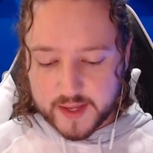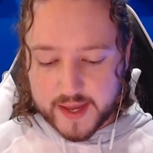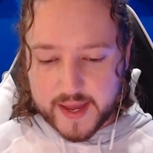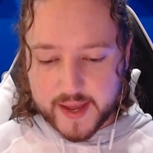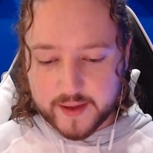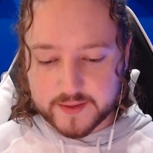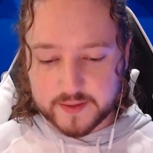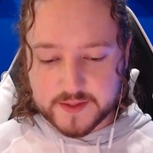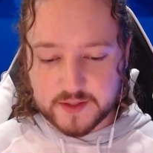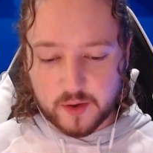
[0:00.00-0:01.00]
And
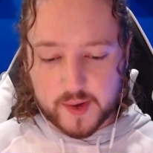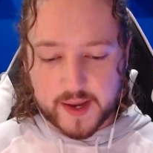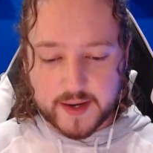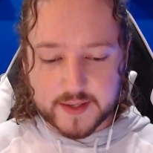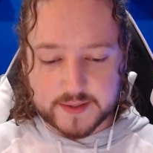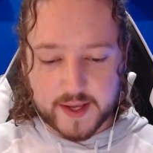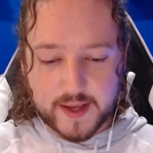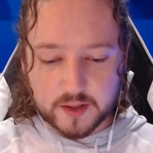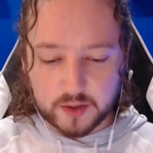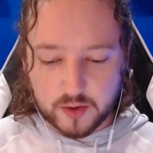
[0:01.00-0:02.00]
let's go ahead and
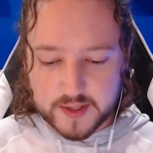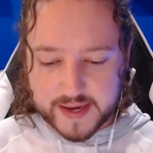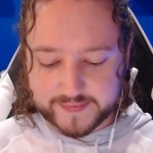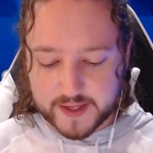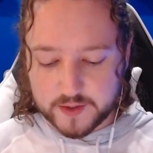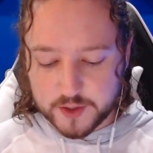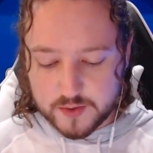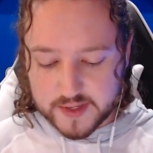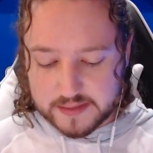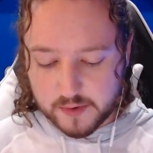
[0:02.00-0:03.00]
take a look at that
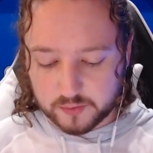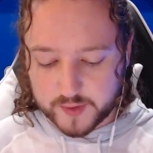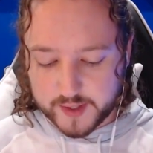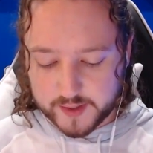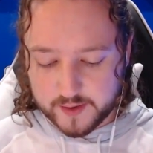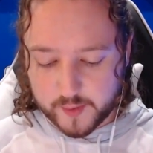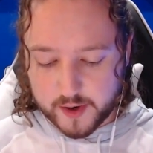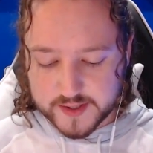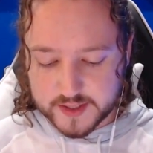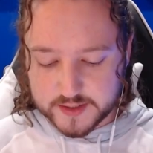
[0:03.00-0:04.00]
new emote right here.
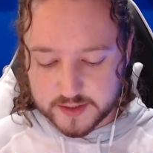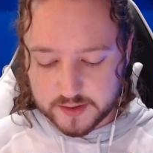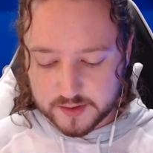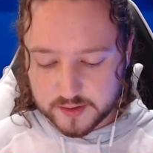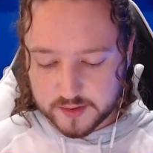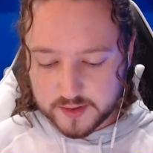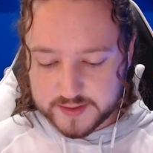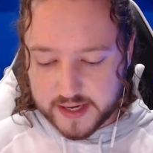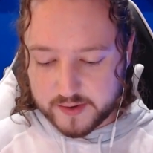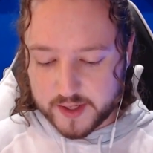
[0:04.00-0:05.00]
Where is it?
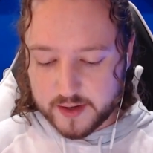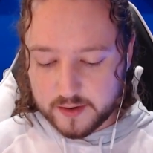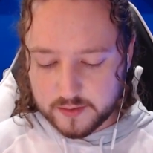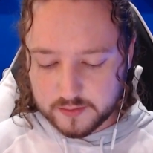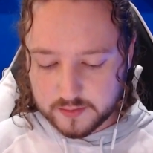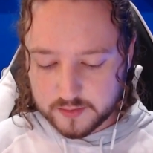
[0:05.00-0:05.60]
Down here.